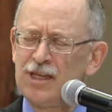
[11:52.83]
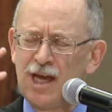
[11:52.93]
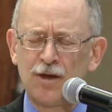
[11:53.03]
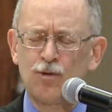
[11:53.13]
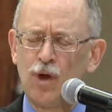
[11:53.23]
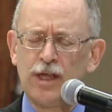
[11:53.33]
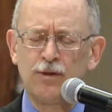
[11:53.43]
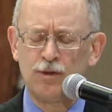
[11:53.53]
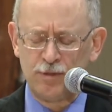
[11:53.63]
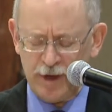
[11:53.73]
not
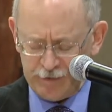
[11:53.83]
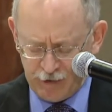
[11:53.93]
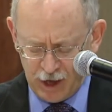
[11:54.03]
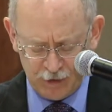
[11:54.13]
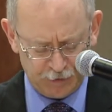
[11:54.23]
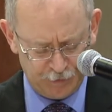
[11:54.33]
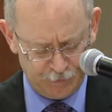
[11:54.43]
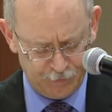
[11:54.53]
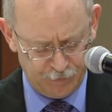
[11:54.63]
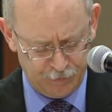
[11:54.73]
right with my father.
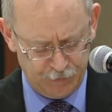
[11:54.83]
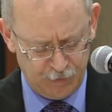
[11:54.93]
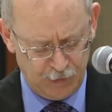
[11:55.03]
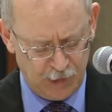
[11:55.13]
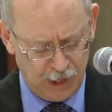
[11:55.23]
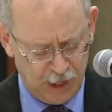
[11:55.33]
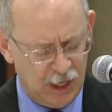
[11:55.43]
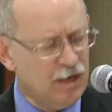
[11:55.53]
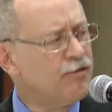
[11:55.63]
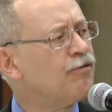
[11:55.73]
He
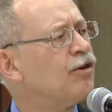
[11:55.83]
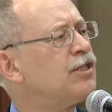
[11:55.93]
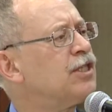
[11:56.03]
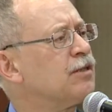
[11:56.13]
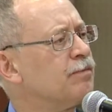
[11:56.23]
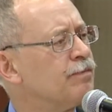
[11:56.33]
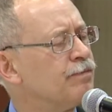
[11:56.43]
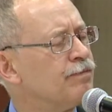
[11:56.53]
confronts him.